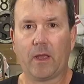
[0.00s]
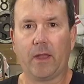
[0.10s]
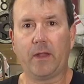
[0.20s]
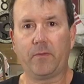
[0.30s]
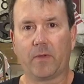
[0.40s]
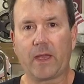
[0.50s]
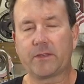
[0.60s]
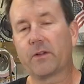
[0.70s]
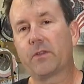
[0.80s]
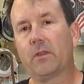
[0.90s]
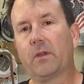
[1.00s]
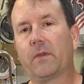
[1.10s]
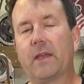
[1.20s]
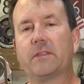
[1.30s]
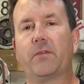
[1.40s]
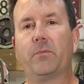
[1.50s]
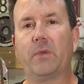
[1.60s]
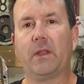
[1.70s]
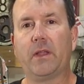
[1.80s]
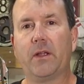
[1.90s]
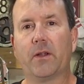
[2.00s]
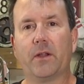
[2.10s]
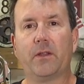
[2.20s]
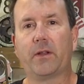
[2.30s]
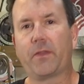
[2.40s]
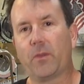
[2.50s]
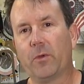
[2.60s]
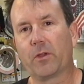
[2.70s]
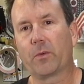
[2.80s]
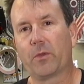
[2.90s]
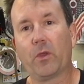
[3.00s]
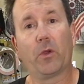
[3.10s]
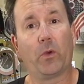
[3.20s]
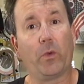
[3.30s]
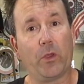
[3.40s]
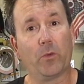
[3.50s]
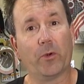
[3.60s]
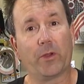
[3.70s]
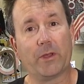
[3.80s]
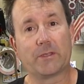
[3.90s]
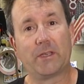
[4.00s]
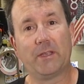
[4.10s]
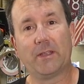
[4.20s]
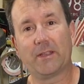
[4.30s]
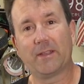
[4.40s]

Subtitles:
And if you guys haven't been here and you're not familiar with who Hubert is,